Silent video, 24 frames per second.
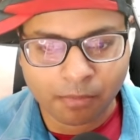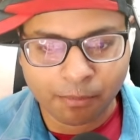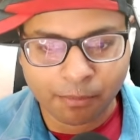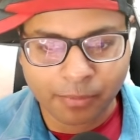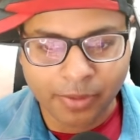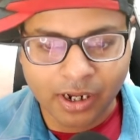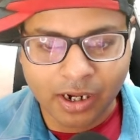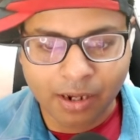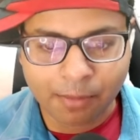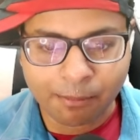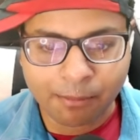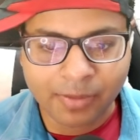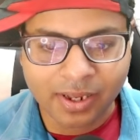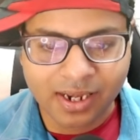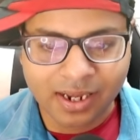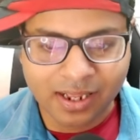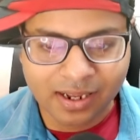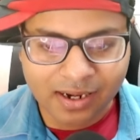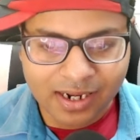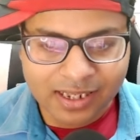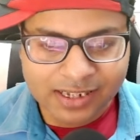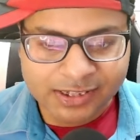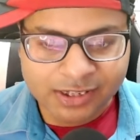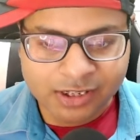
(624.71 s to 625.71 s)
Become
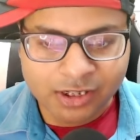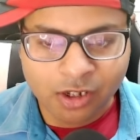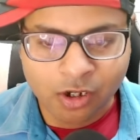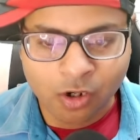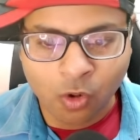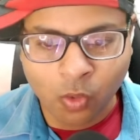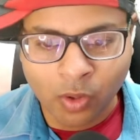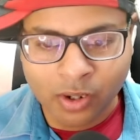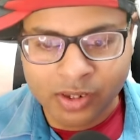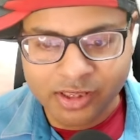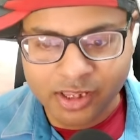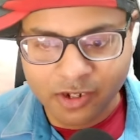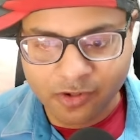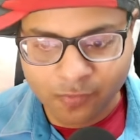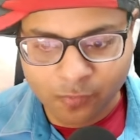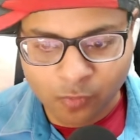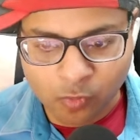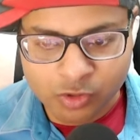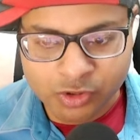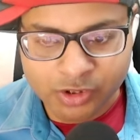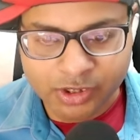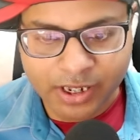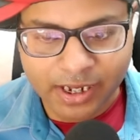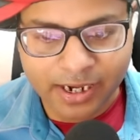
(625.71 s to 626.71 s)
meaningless when the
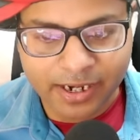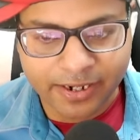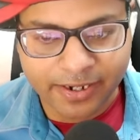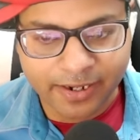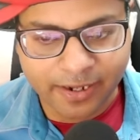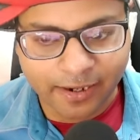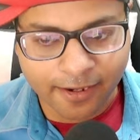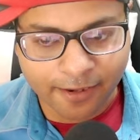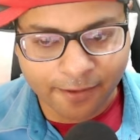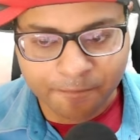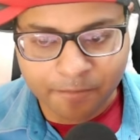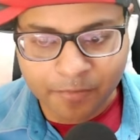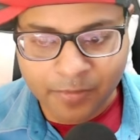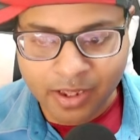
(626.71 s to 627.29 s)
Rufus enter.